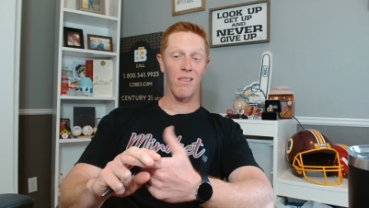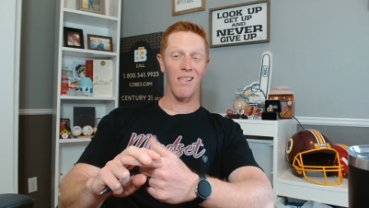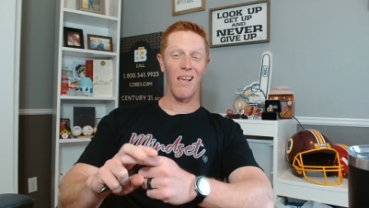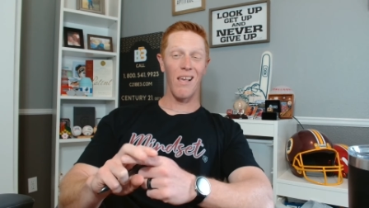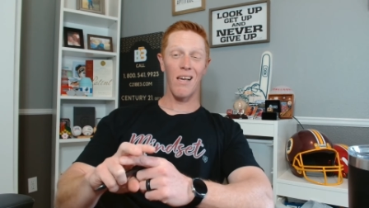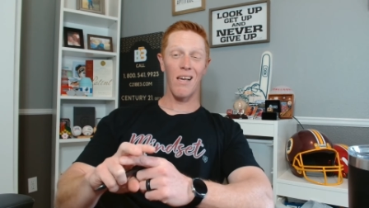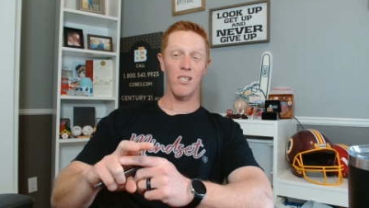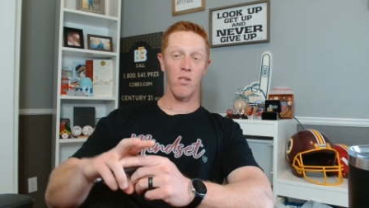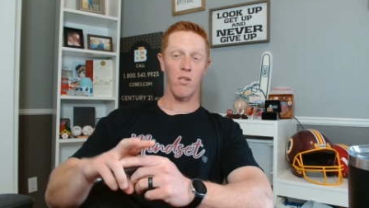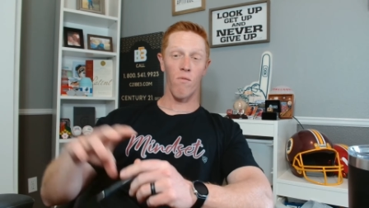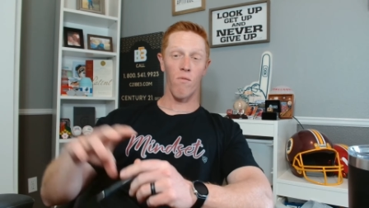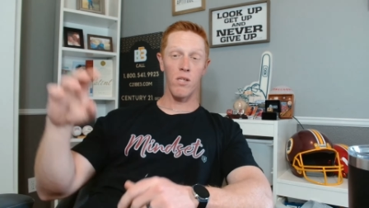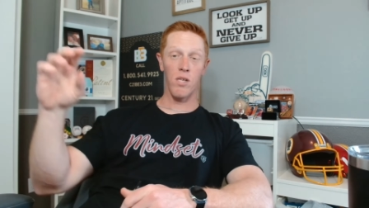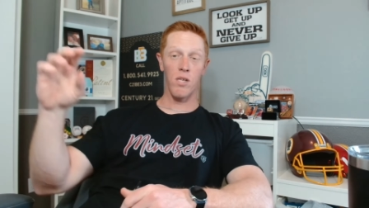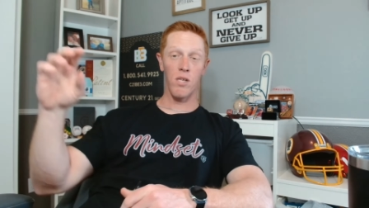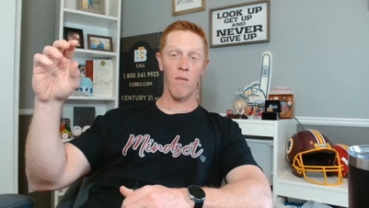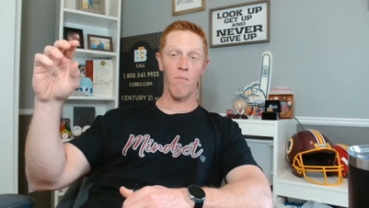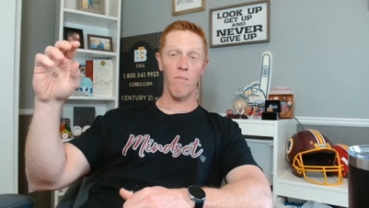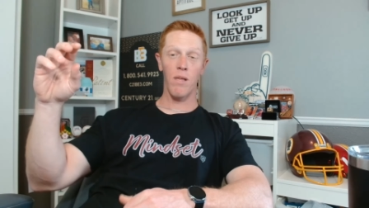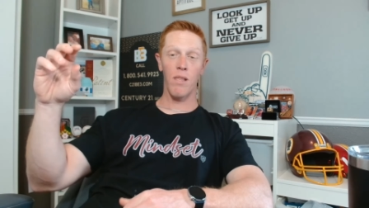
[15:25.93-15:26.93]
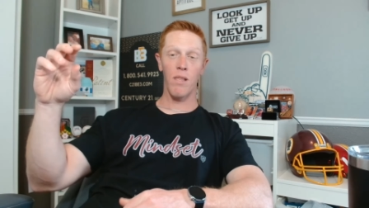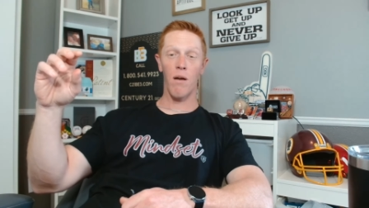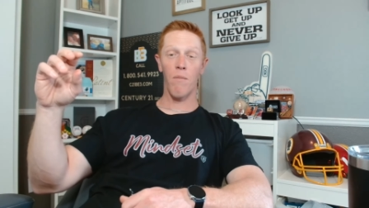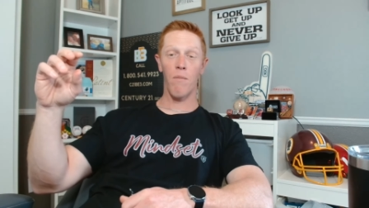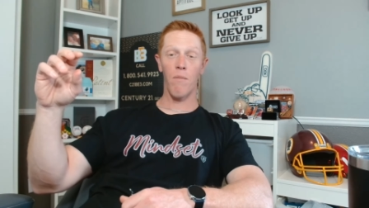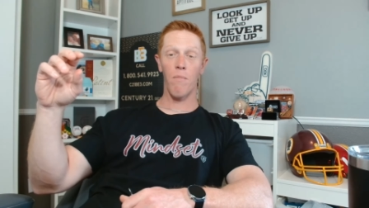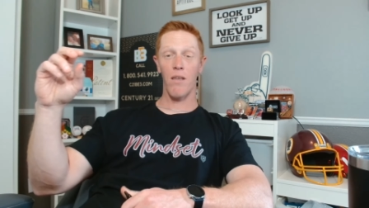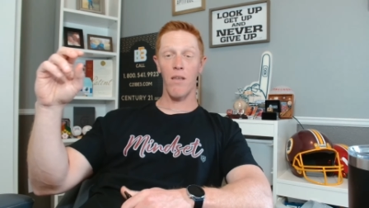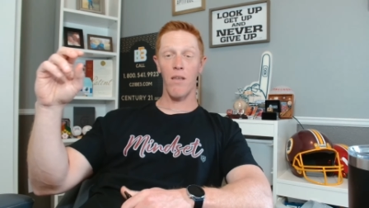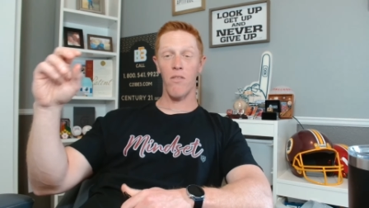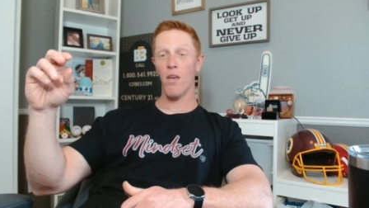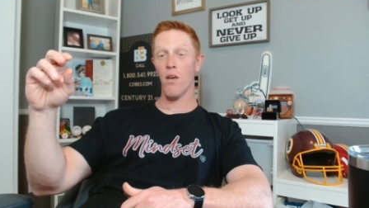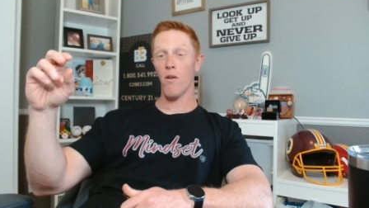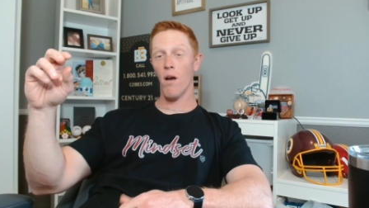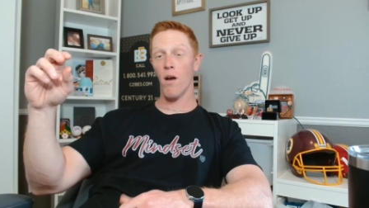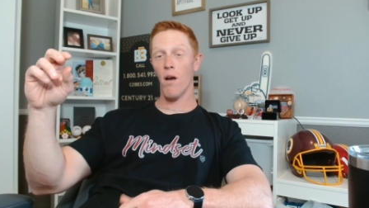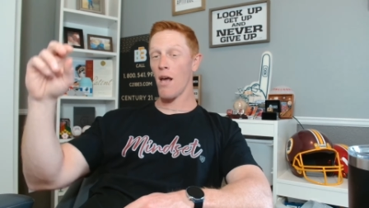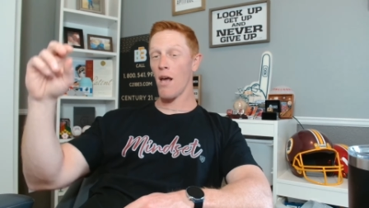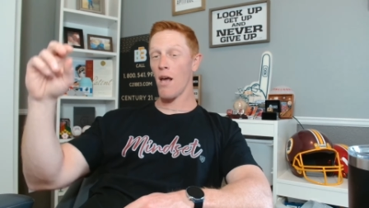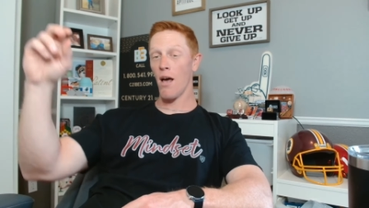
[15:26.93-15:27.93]
yes, the rate's going to be there, but I think
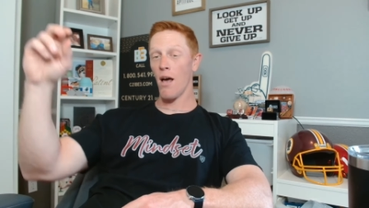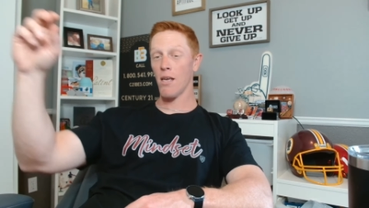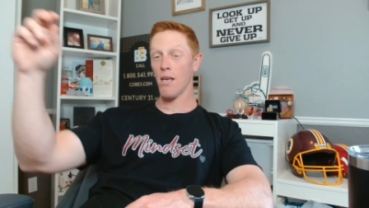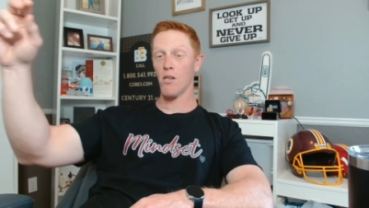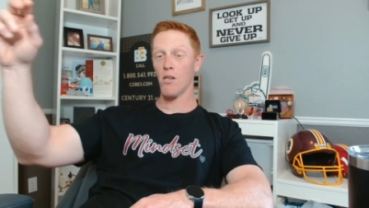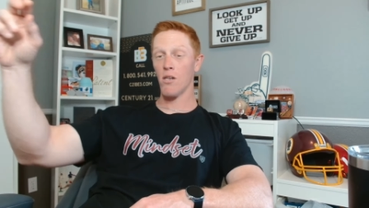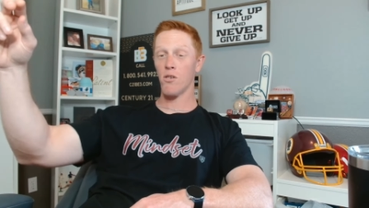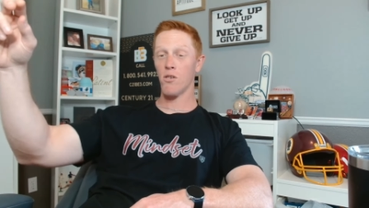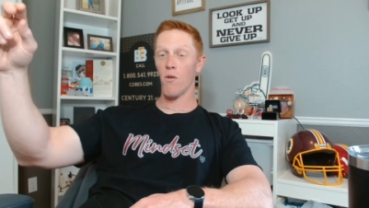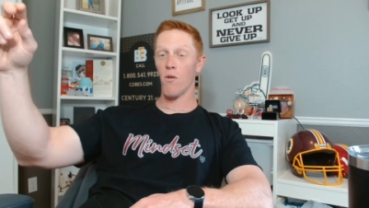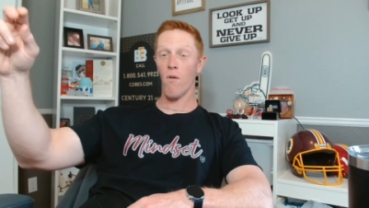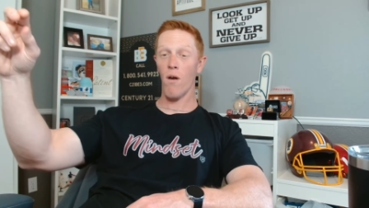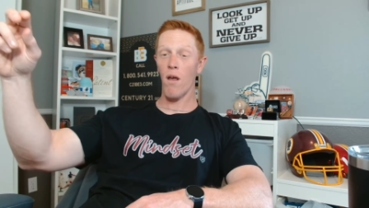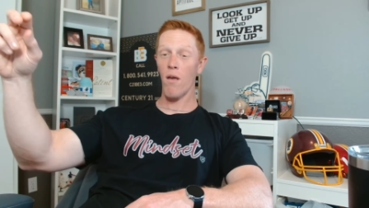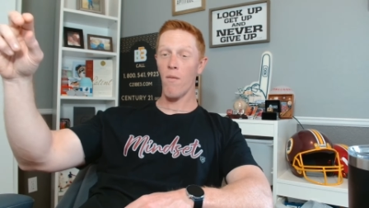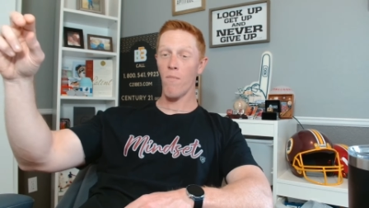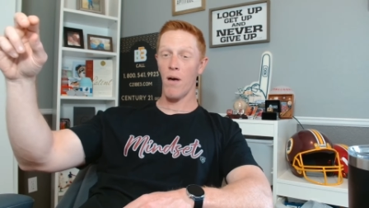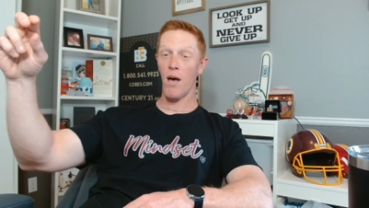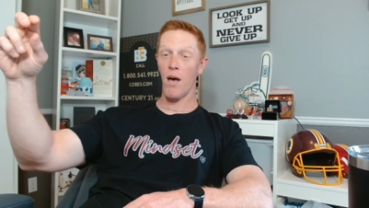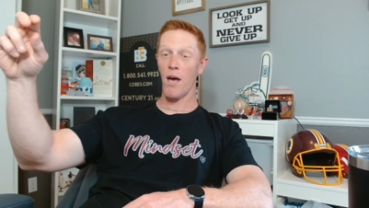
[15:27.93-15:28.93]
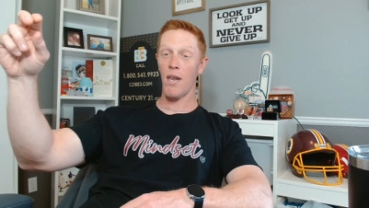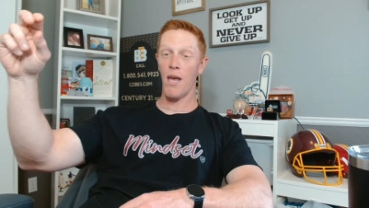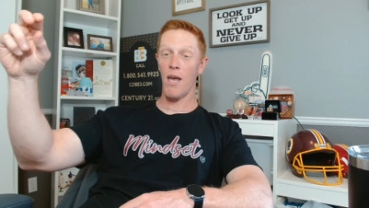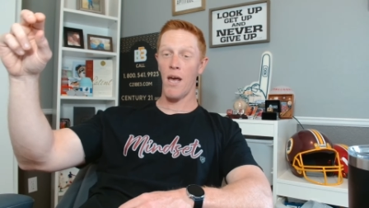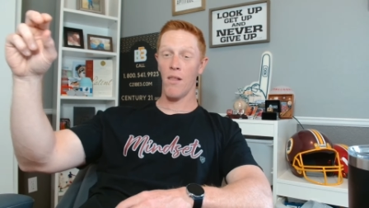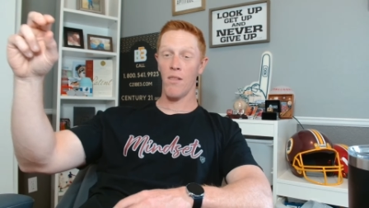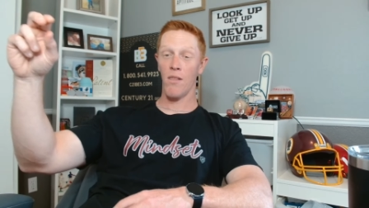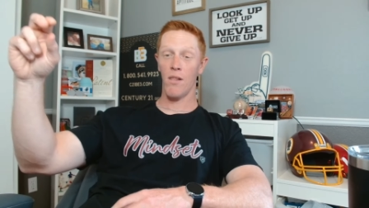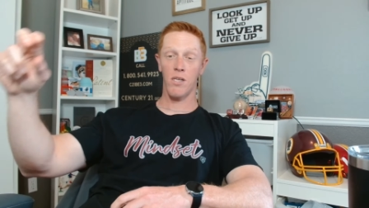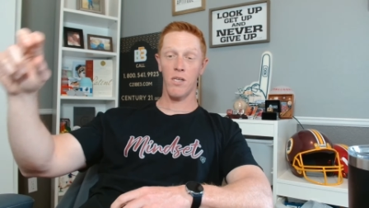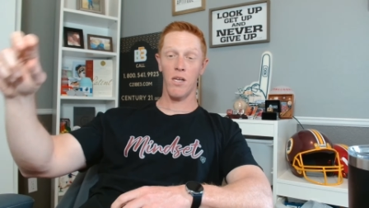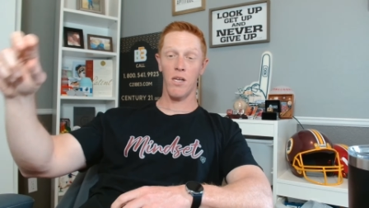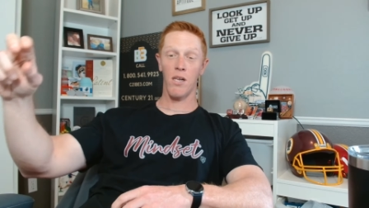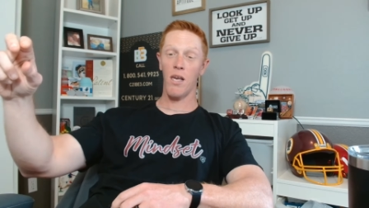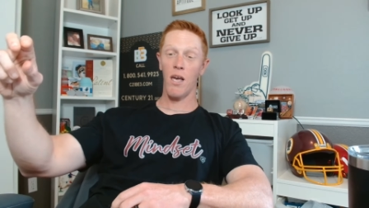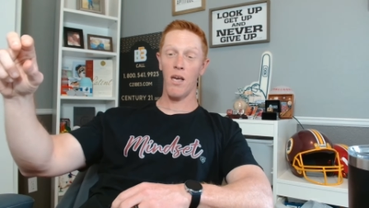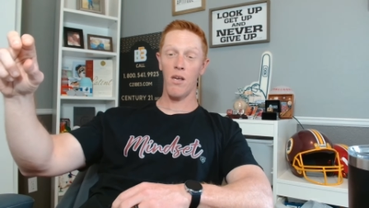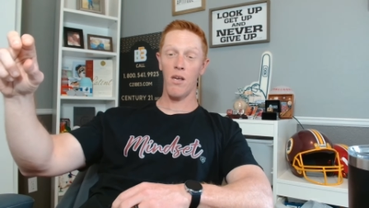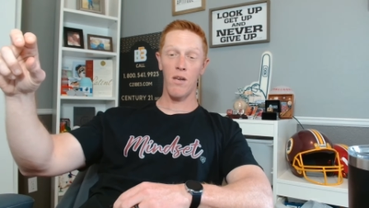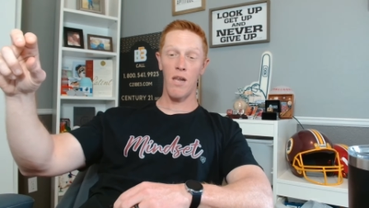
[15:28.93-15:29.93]
right now I can get you a rate buy down that's going to get
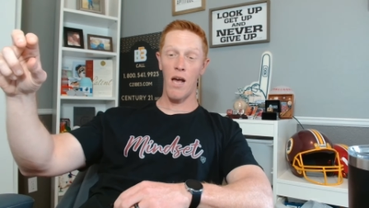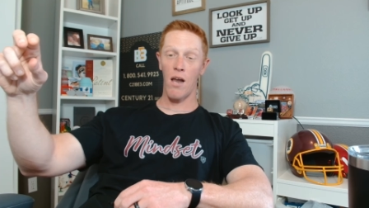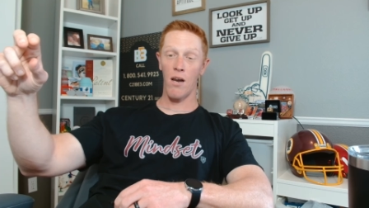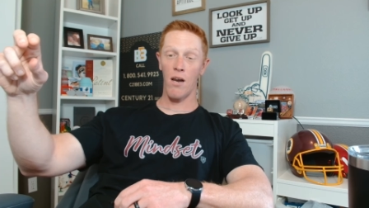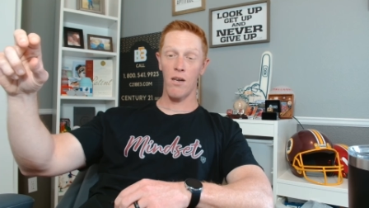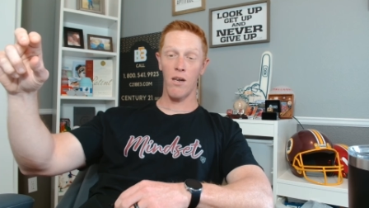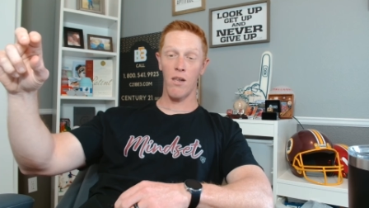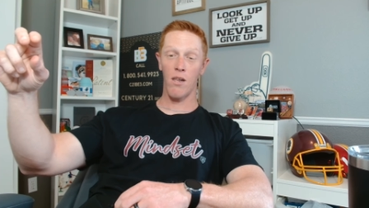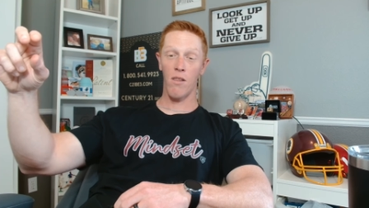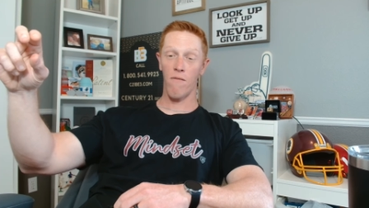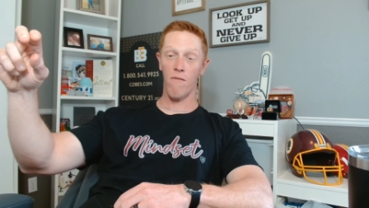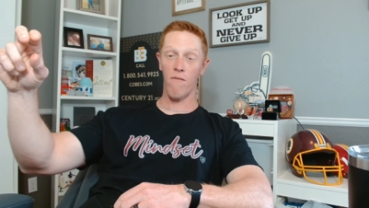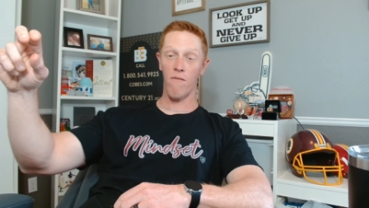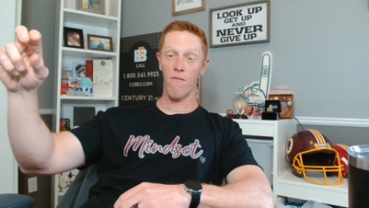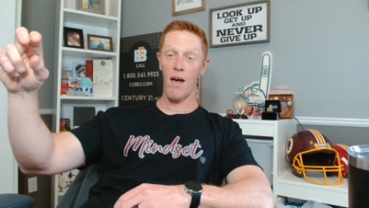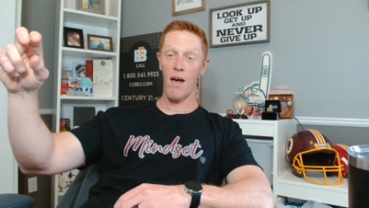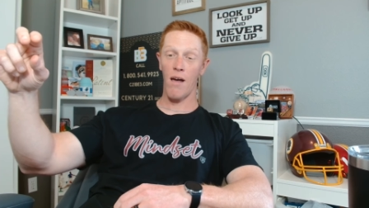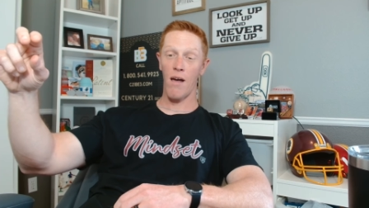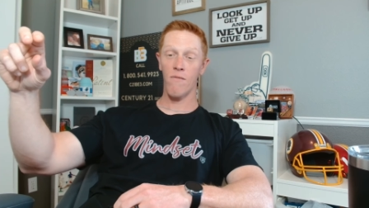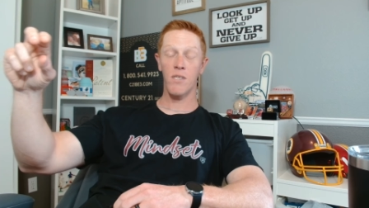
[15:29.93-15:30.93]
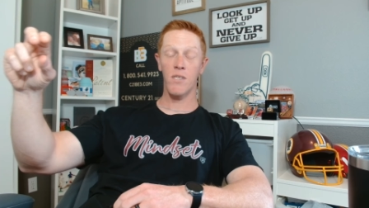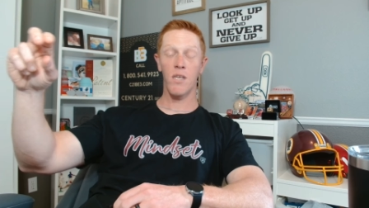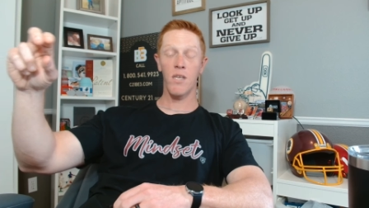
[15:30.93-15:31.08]
you down into the fives.